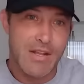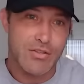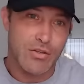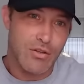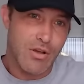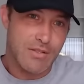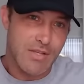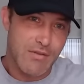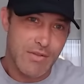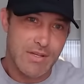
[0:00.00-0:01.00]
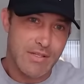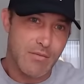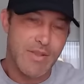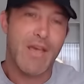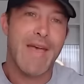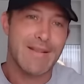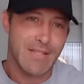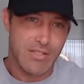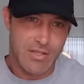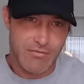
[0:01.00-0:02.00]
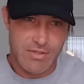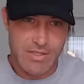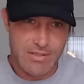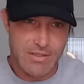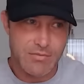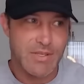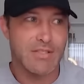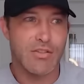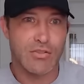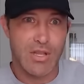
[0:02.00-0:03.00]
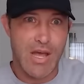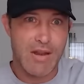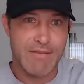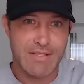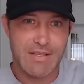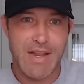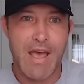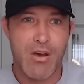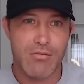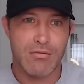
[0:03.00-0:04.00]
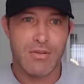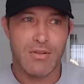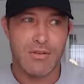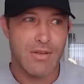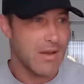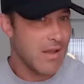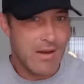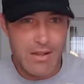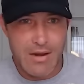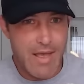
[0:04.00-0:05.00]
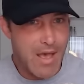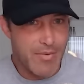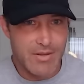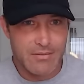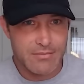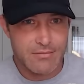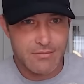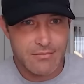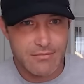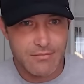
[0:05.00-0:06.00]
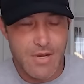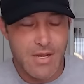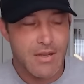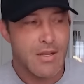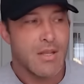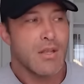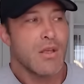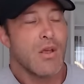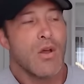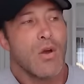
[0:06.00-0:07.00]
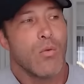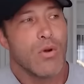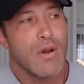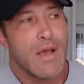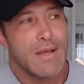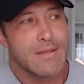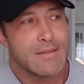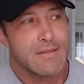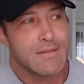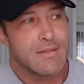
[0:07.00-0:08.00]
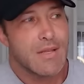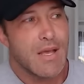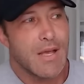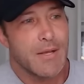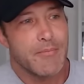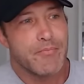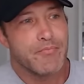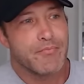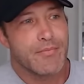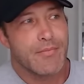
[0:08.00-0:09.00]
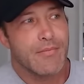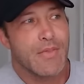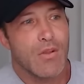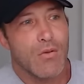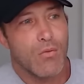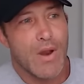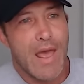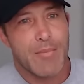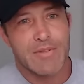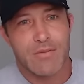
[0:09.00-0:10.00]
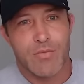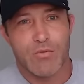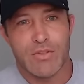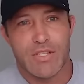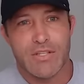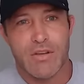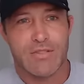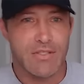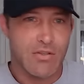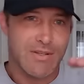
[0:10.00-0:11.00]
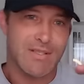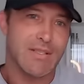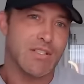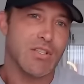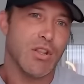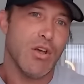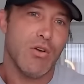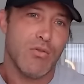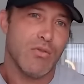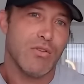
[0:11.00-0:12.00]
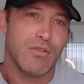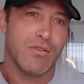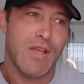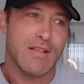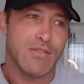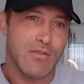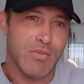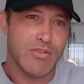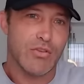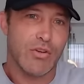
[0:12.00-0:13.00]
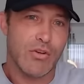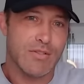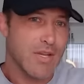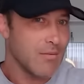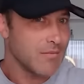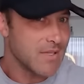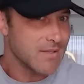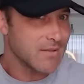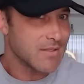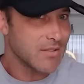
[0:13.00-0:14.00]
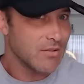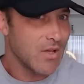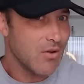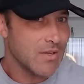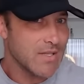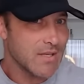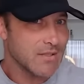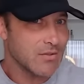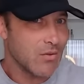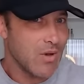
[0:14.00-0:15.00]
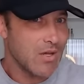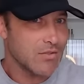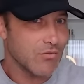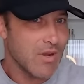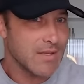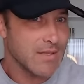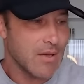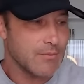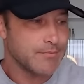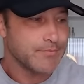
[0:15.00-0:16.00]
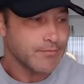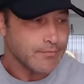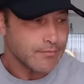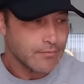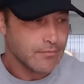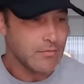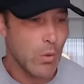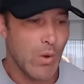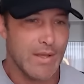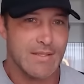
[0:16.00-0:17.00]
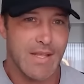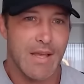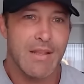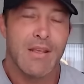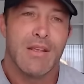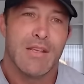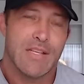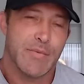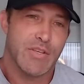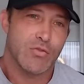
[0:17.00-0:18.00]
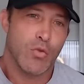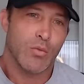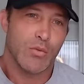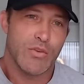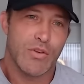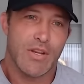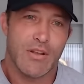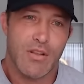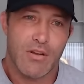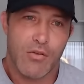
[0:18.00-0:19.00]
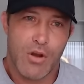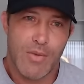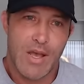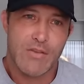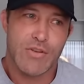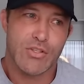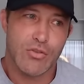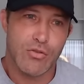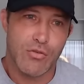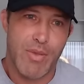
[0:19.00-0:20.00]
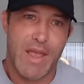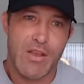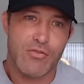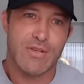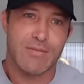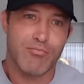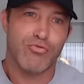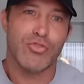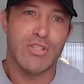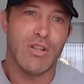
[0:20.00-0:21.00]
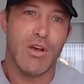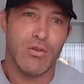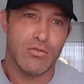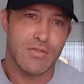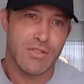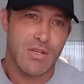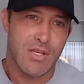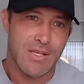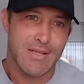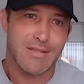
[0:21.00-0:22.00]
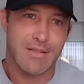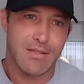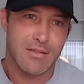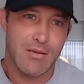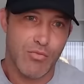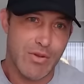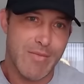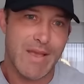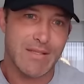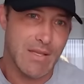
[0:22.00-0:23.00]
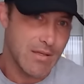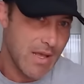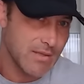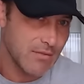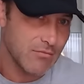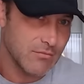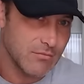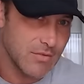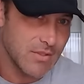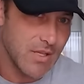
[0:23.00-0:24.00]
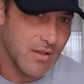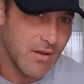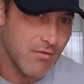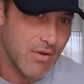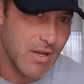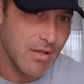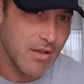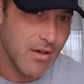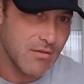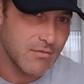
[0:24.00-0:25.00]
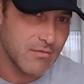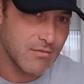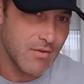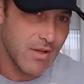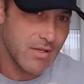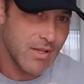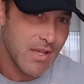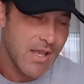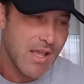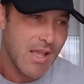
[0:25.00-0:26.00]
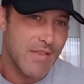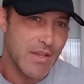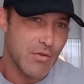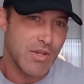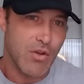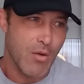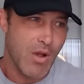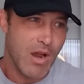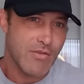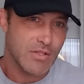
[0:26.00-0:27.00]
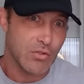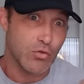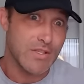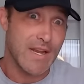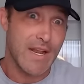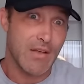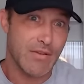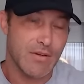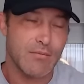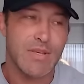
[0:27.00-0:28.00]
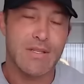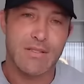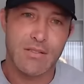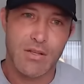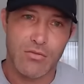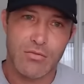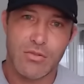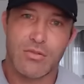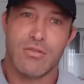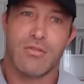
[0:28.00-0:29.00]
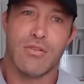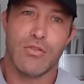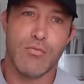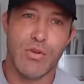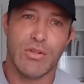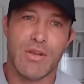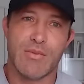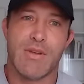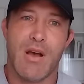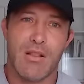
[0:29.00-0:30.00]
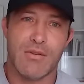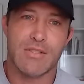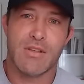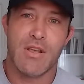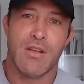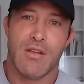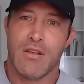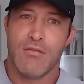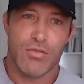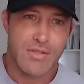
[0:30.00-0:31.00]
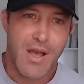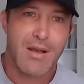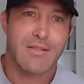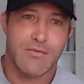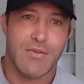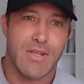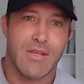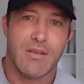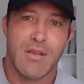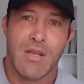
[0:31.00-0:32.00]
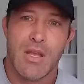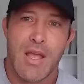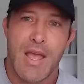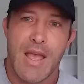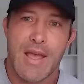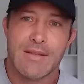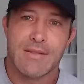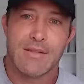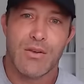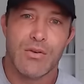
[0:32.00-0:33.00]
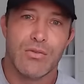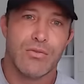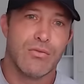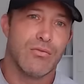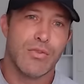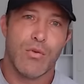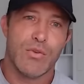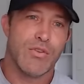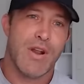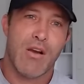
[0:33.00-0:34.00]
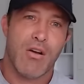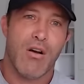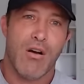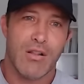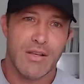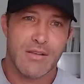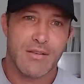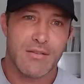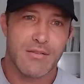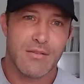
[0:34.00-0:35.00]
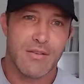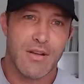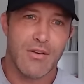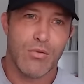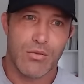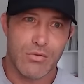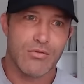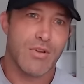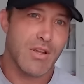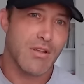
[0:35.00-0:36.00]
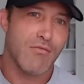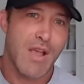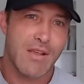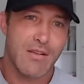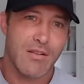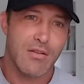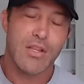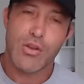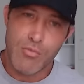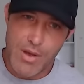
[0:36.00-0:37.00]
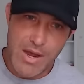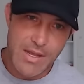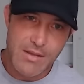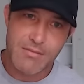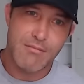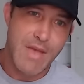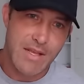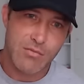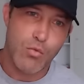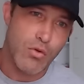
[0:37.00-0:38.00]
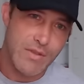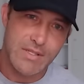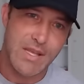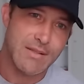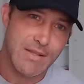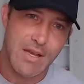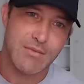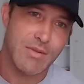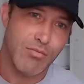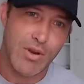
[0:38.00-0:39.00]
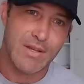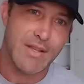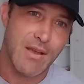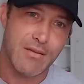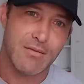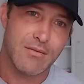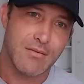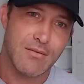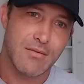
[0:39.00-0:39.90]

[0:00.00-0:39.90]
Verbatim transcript: and it took a long time for that to come down, that's insulin resistance, because there's a lot of insulin out and not a lot of happening, right? Whereas what happens in people in ketosis, their insulin is low. And so the blood sugar goes up, insulin's still low, and it takes a little while to rise up. Why is that? It's because normally when you're eating a lot of carbohydrates, your pancreas preloads insulin, pre-makes it, and has it sitting there ready to go, right? And then you eat carbohydrates and it goes, get it out there, because, you know, you're building up a tolerance for a toxin, really. And so, you know, when you're an alcoholic, you know, or drinking regularly, your body makes more of these enzymes that break down